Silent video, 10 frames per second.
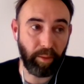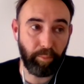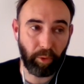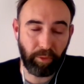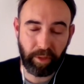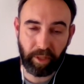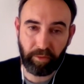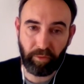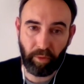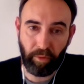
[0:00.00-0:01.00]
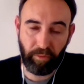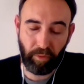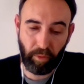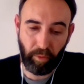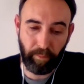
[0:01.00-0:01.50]
one important thing
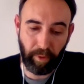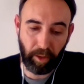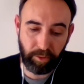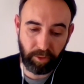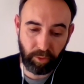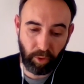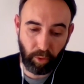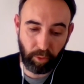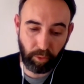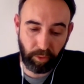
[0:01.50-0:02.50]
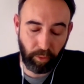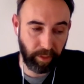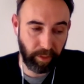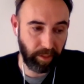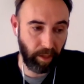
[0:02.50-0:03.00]
for partners to know
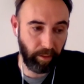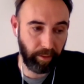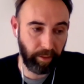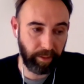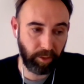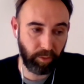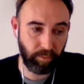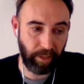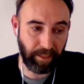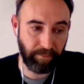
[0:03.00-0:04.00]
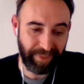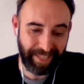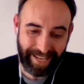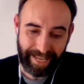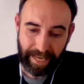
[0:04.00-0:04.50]
also is that
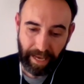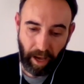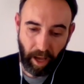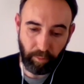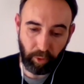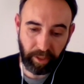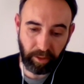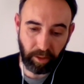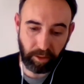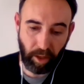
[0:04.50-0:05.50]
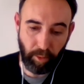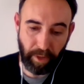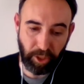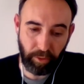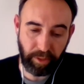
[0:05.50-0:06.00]
on Booking.com, a
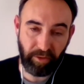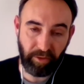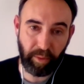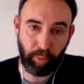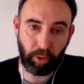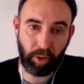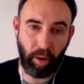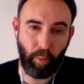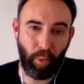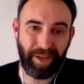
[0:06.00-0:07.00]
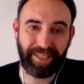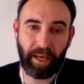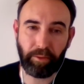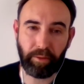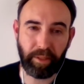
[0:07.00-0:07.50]
majority of people come
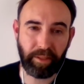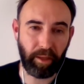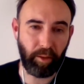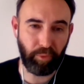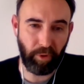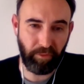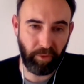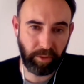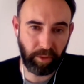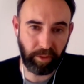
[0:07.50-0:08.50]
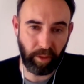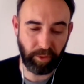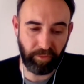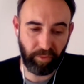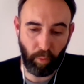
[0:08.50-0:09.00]
without necessarily a preference in terms
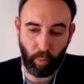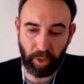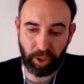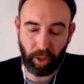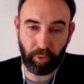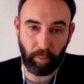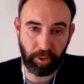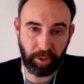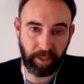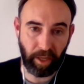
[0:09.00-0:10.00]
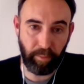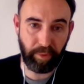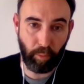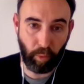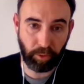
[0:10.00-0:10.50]
of which property type
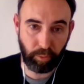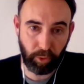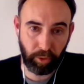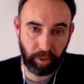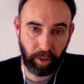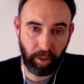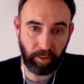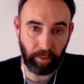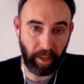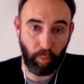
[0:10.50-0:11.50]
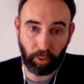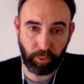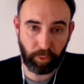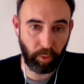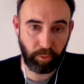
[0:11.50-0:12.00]
they want to book. So they want
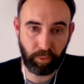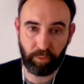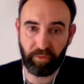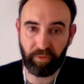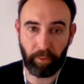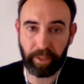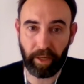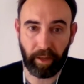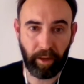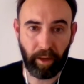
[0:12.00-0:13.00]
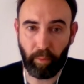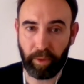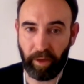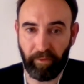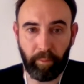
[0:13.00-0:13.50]
to go to Florida
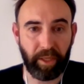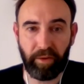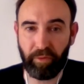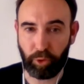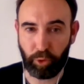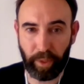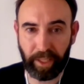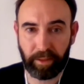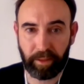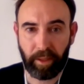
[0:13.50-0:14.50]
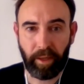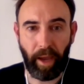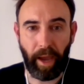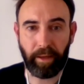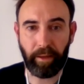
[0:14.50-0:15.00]
with their family for 2 weeks,
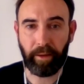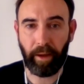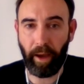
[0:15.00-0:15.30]
and